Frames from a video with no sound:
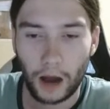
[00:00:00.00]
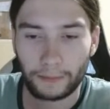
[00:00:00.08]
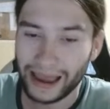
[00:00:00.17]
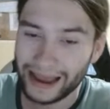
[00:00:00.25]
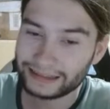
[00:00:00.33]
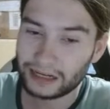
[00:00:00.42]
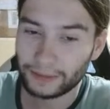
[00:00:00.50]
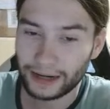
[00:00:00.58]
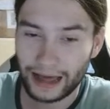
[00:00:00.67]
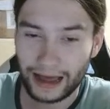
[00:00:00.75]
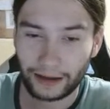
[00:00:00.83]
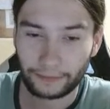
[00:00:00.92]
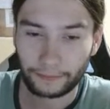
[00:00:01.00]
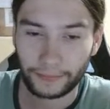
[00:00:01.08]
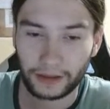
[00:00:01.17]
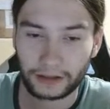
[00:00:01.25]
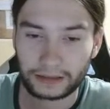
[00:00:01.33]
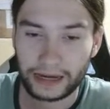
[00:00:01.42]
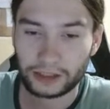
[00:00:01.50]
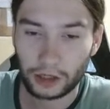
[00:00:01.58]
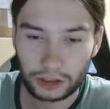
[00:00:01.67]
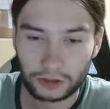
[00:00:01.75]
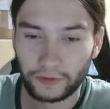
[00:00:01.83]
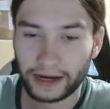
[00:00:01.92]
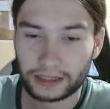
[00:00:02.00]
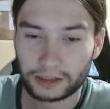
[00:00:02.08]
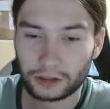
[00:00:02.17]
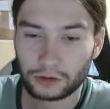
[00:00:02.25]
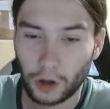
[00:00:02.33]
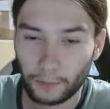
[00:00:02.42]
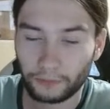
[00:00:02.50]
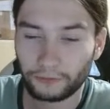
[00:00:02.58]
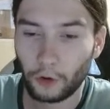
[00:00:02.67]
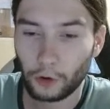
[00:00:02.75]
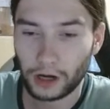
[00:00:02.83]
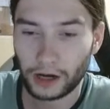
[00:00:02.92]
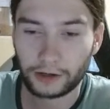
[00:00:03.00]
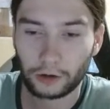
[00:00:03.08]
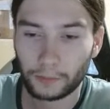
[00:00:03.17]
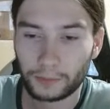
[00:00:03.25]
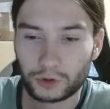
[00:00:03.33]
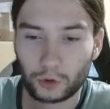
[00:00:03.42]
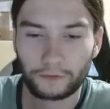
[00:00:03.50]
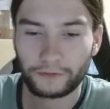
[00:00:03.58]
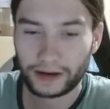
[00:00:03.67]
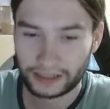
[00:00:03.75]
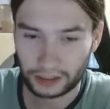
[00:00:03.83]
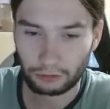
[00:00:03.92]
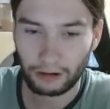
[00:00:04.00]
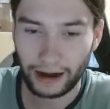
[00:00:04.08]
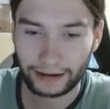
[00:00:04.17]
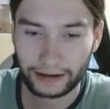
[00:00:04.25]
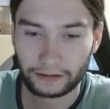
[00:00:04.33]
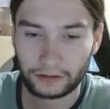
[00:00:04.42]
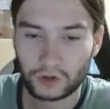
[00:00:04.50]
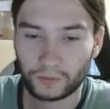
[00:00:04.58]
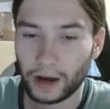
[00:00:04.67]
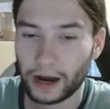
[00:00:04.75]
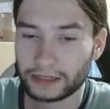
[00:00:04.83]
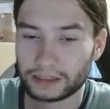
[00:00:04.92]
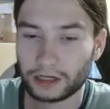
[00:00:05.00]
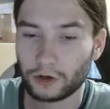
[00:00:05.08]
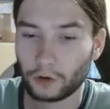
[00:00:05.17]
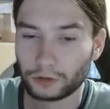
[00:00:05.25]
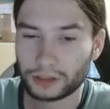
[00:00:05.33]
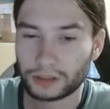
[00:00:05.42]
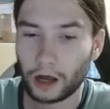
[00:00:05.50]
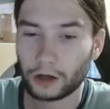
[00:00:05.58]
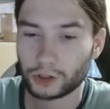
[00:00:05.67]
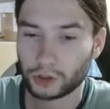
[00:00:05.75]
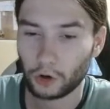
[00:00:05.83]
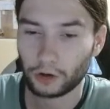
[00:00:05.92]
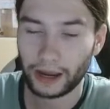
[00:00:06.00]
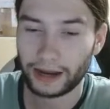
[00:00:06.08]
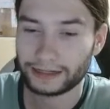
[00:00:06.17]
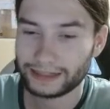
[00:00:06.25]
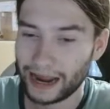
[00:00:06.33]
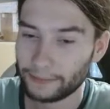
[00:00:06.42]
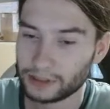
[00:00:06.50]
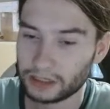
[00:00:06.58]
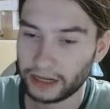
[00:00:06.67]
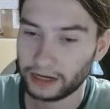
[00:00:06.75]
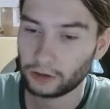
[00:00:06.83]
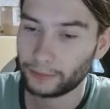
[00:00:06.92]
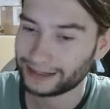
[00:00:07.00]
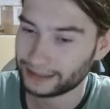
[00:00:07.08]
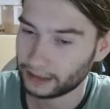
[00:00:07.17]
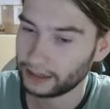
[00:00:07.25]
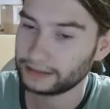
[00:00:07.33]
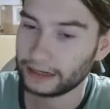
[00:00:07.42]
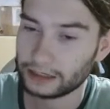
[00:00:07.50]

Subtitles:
Inter Milan. They just finished top 4 in Europe's coefficient ranking, despite Lyon-style shock in Champions League domestically.